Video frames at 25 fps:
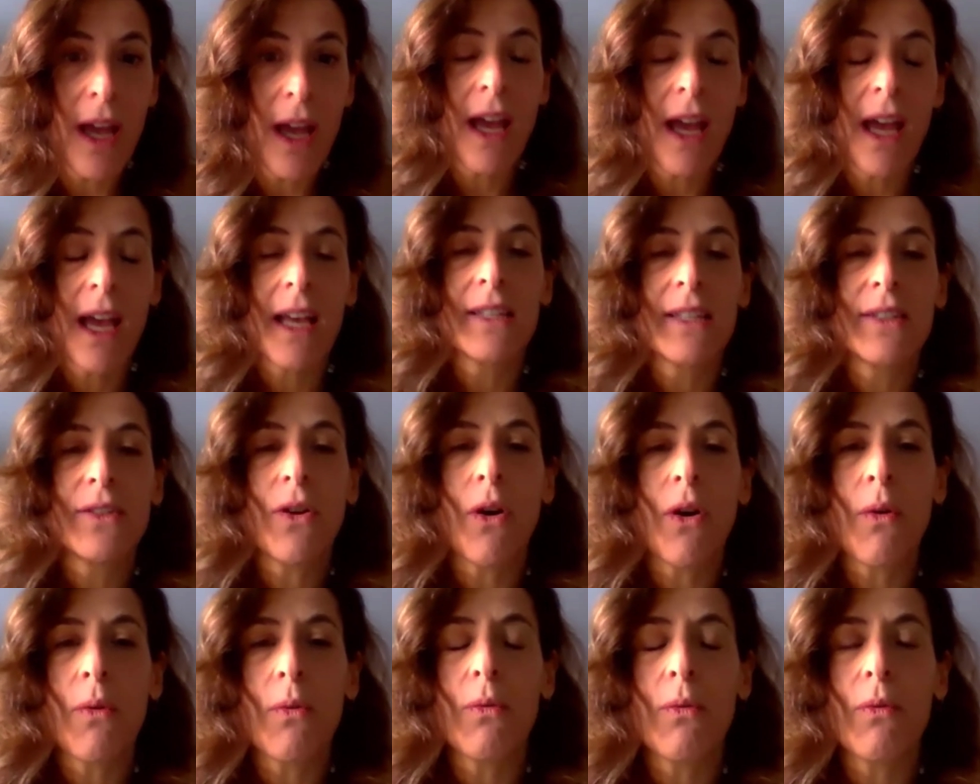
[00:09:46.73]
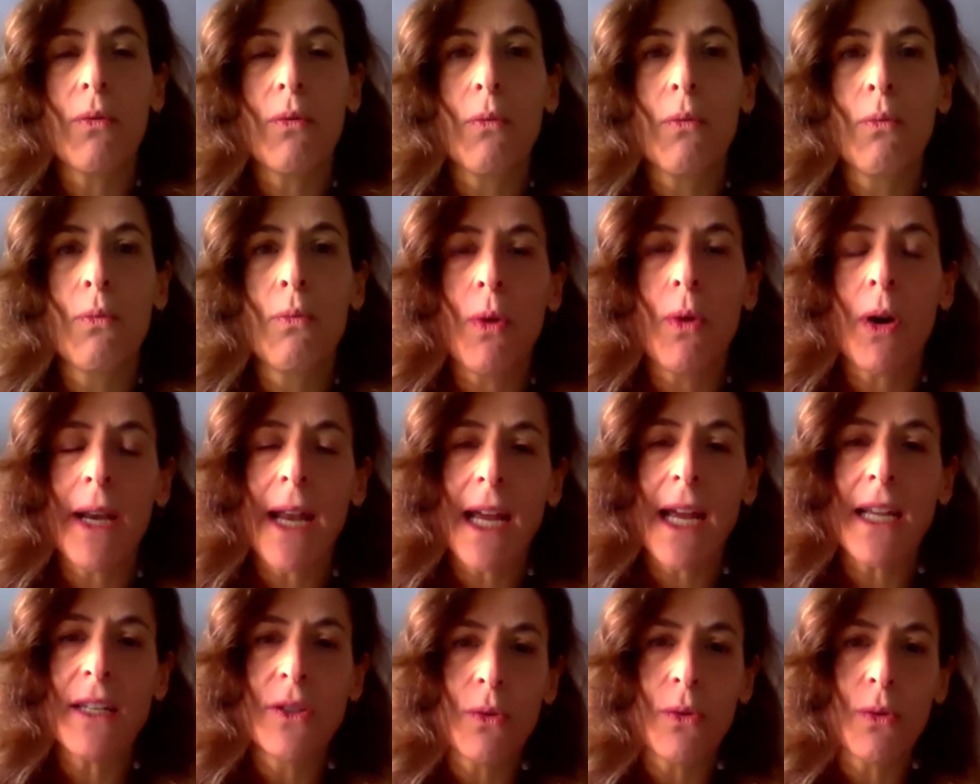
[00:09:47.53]
So what
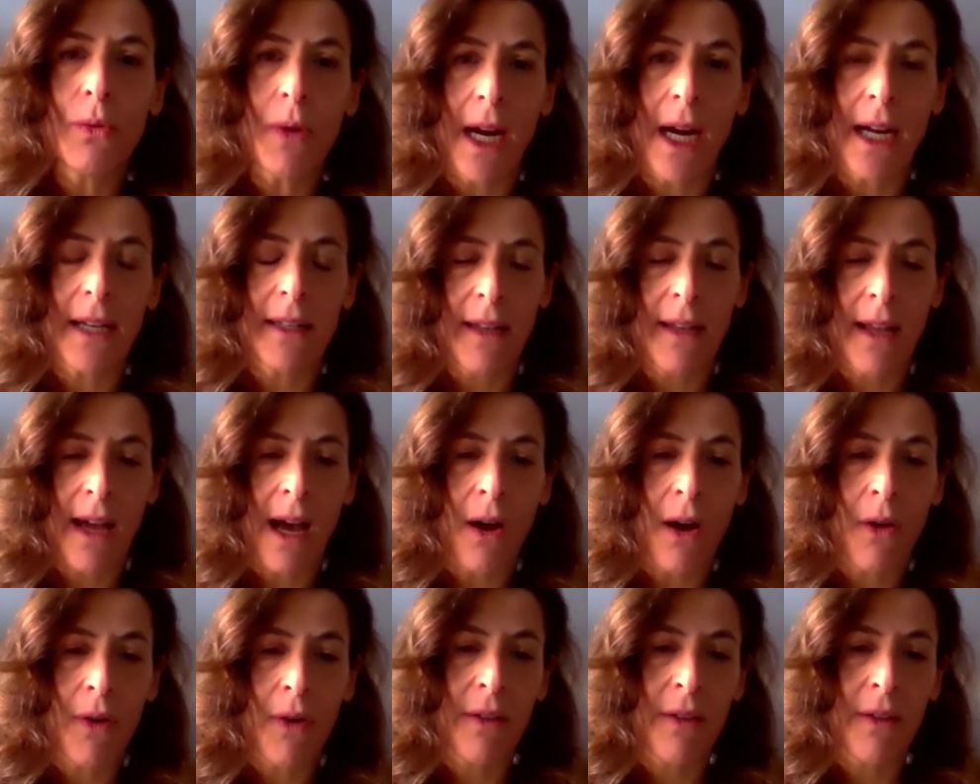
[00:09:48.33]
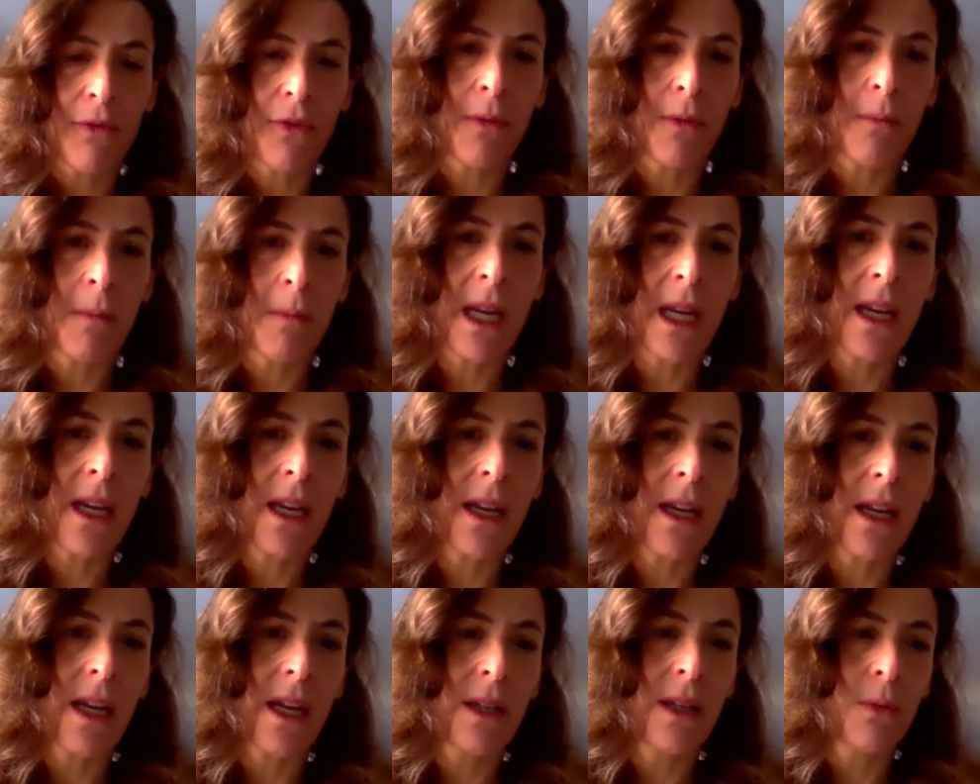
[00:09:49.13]
I do right now, and for
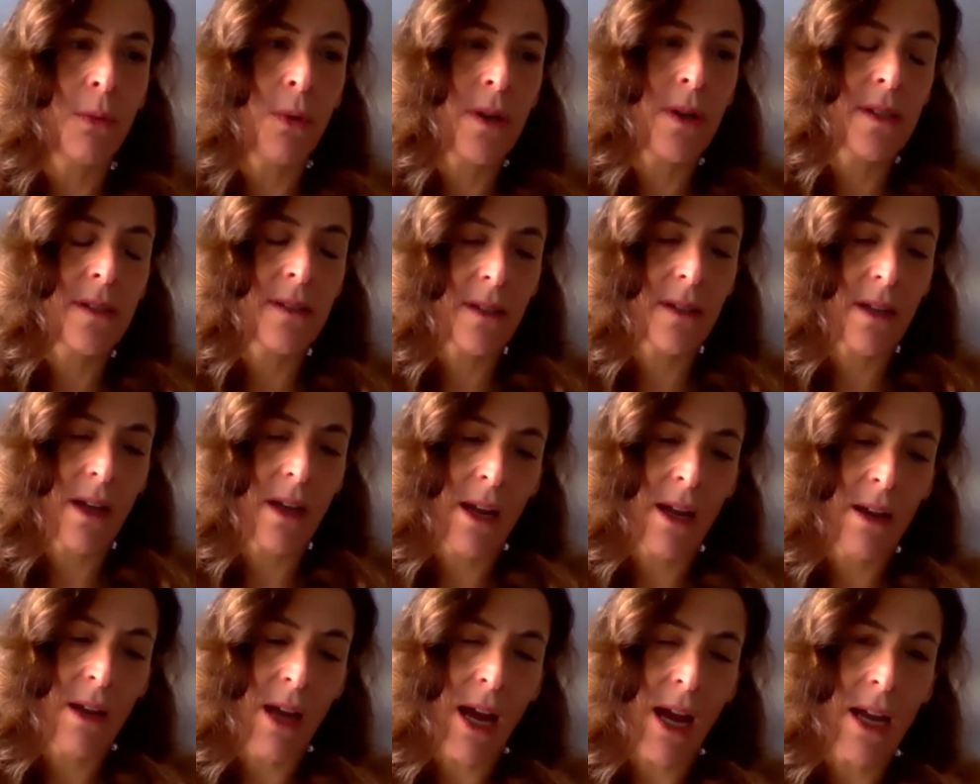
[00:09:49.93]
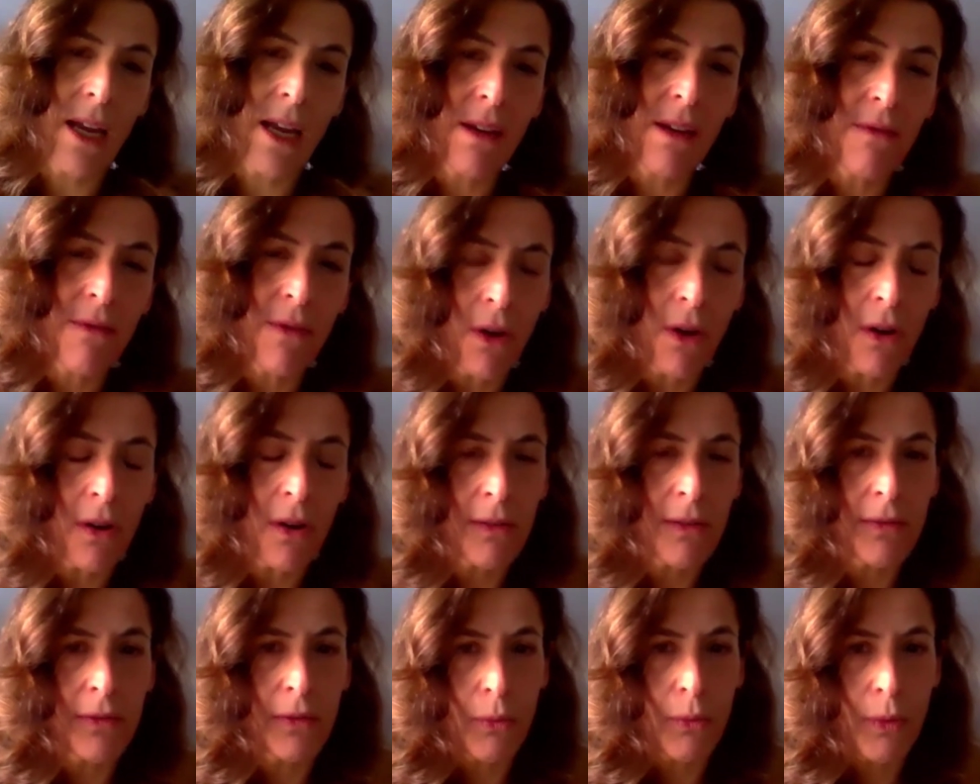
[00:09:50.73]
me, it was I
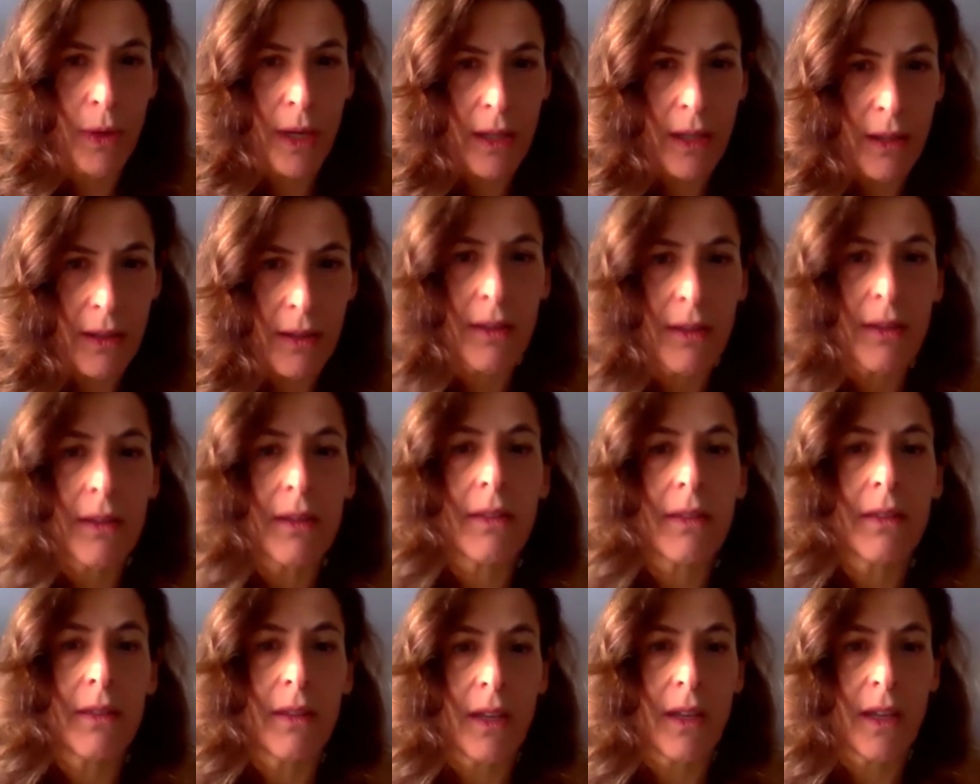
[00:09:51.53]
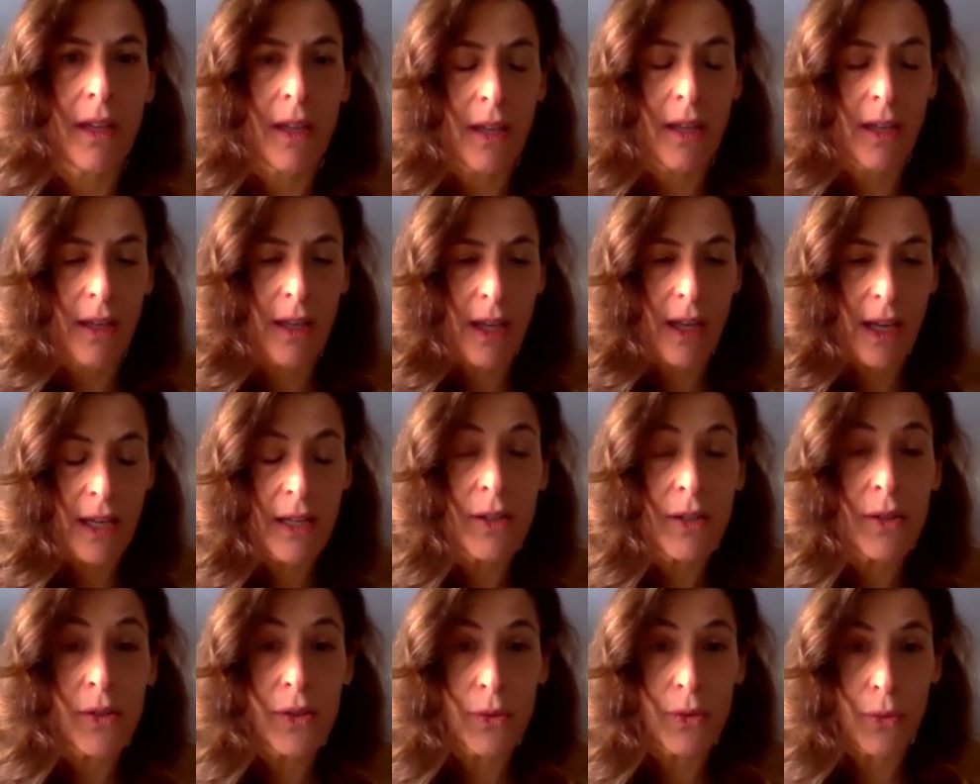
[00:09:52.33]
evolved with the
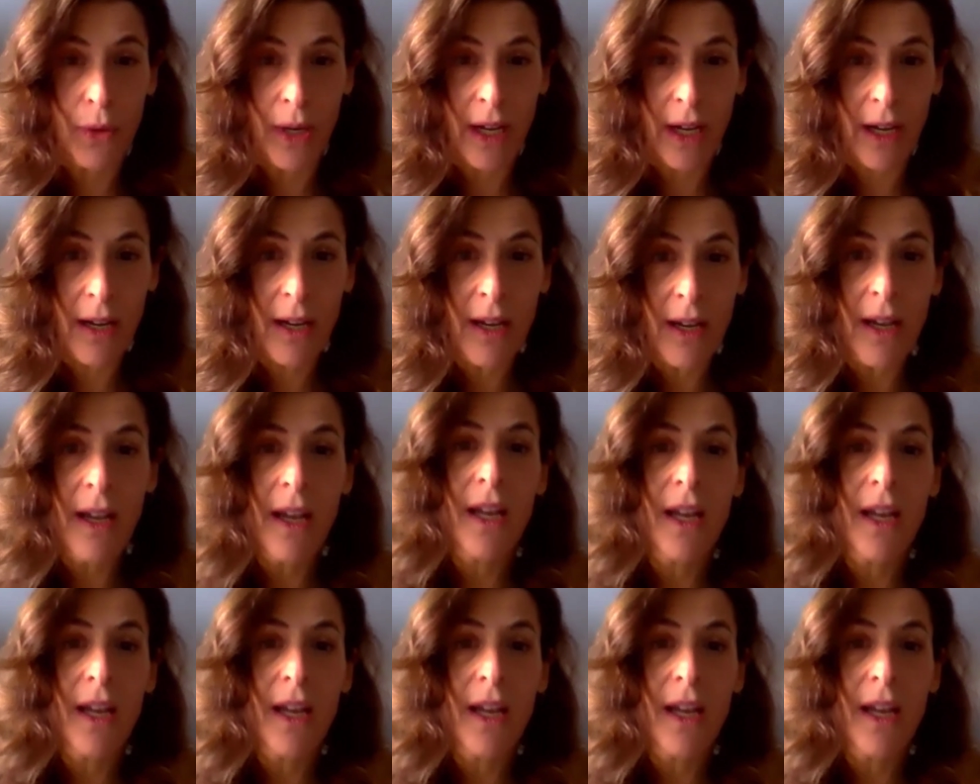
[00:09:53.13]
industry.